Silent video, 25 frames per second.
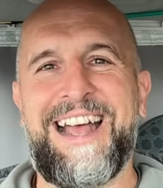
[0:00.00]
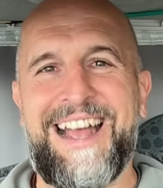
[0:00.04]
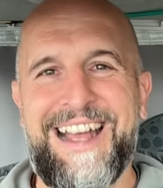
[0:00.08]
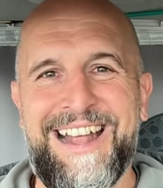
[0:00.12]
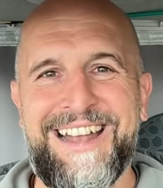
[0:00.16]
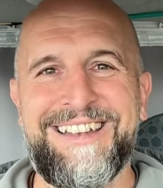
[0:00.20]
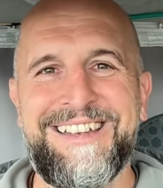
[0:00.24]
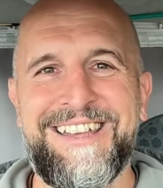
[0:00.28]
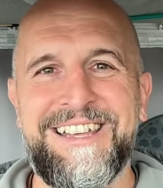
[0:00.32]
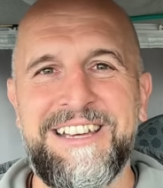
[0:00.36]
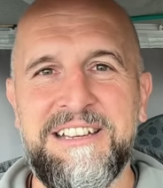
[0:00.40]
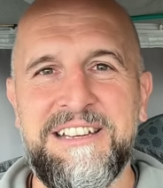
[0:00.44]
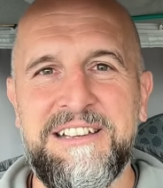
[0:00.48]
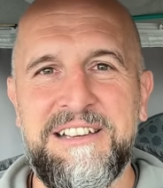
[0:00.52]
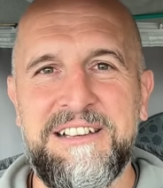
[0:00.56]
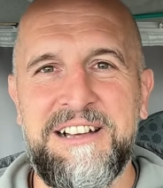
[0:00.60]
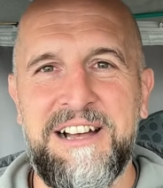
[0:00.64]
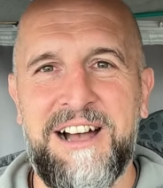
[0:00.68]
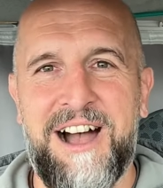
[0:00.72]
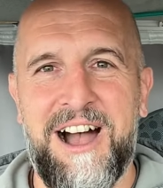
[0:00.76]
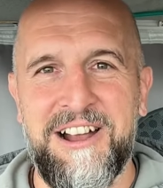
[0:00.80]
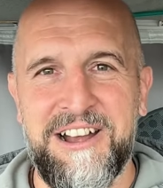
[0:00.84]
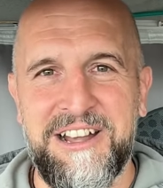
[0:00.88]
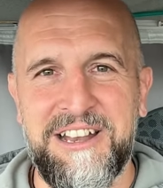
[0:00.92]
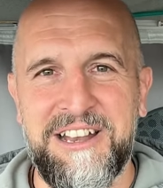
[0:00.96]
And
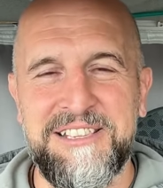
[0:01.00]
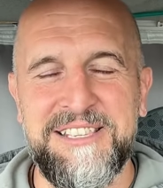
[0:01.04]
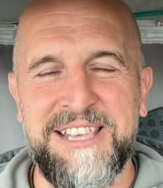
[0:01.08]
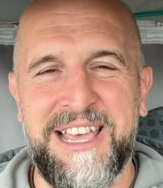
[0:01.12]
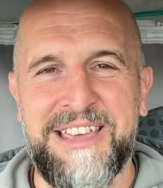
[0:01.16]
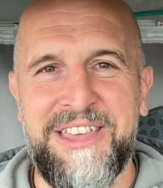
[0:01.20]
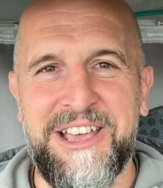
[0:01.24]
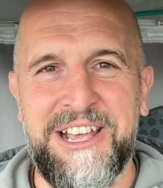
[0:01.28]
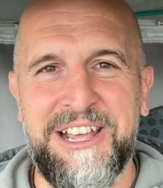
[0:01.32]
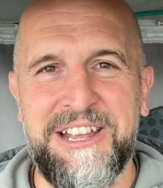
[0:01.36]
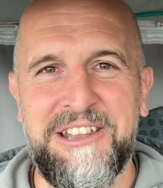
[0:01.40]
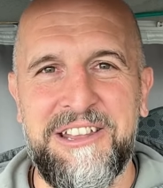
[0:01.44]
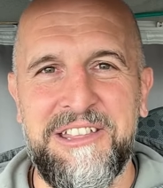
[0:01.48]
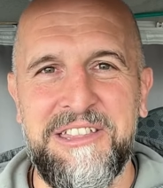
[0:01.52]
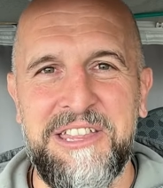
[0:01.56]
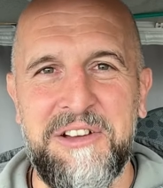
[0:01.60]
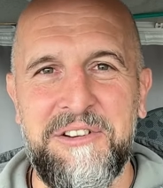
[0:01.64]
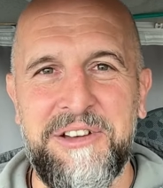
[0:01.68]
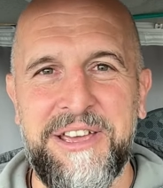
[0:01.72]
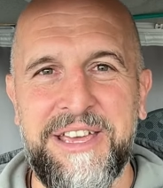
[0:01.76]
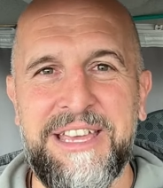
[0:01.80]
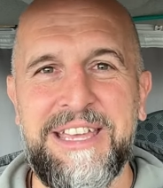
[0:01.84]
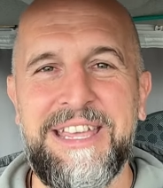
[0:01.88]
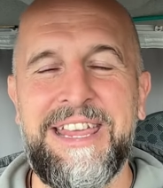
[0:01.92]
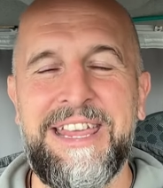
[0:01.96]
I'm going to say they're going to
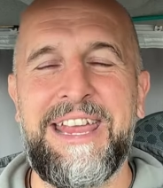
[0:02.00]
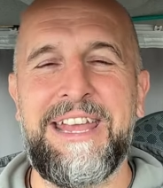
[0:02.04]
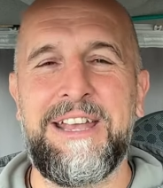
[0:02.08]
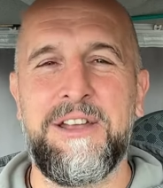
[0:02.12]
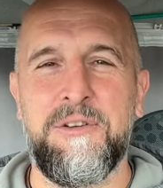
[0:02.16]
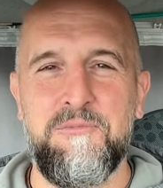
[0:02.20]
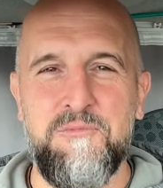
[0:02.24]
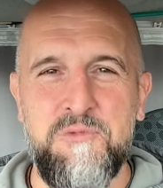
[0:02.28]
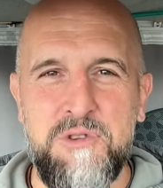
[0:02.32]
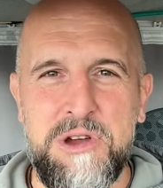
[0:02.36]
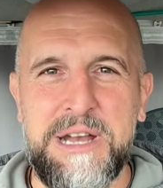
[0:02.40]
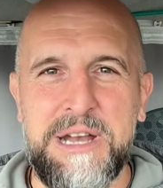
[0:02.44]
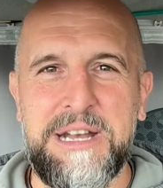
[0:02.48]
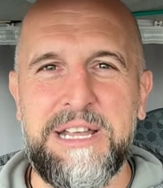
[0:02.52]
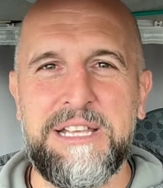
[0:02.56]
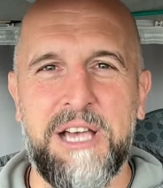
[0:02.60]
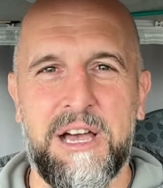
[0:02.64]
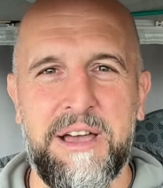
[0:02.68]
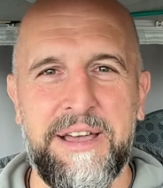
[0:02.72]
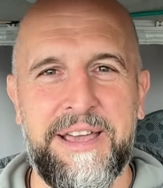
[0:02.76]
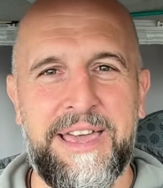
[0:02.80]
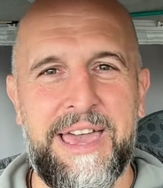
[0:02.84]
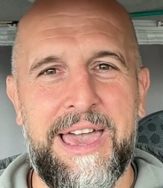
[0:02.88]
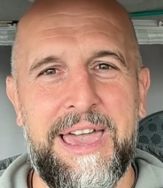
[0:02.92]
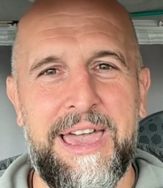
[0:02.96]
do it in a really
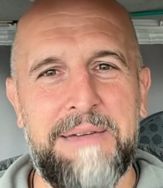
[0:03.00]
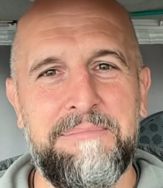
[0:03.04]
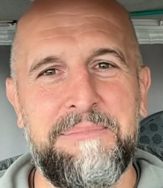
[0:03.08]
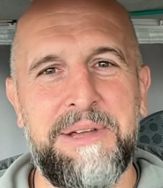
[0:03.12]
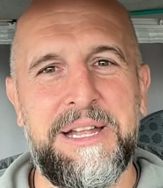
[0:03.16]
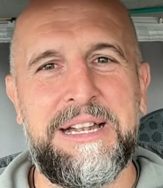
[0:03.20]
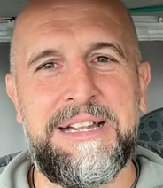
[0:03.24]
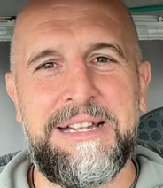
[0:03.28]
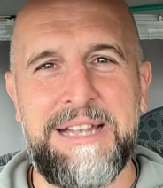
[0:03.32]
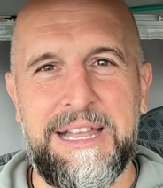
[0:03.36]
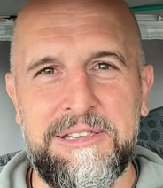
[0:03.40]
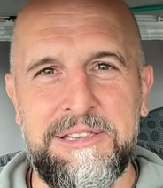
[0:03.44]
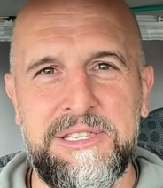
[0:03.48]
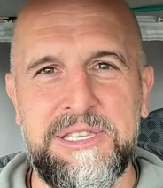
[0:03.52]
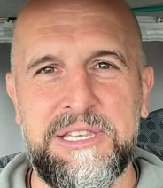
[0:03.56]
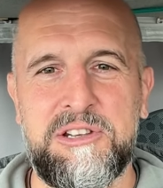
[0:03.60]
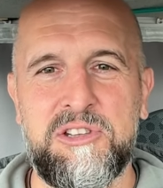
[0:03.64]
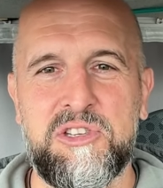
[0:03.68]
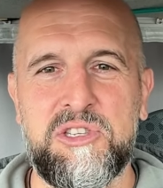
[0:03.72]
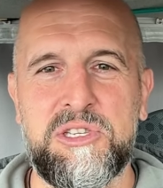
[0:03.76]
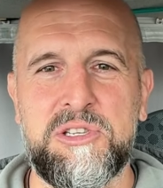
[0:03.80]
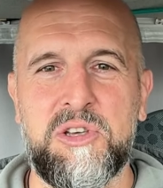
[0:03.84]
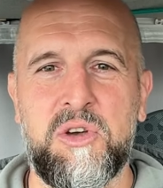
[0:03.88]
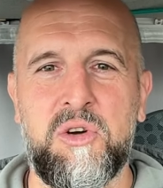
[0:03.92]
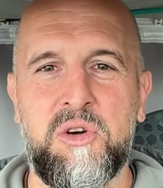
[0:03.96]
tight game, less than
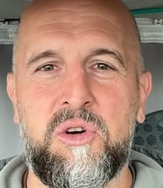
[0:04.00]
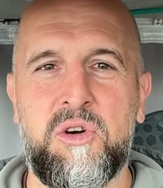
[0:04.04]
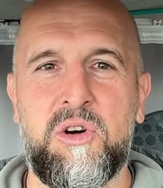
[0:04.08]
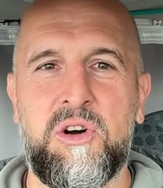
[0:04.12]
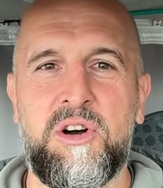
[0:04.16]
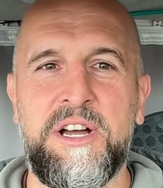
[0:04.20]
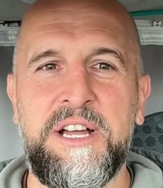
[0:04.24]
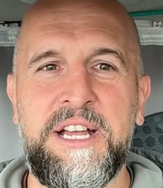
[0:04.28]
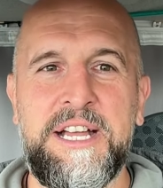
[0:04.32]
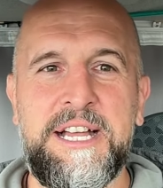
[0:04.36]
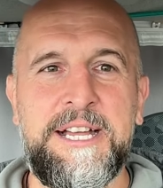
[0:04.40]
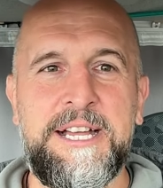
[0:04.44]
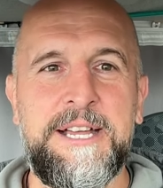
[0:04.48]
a score.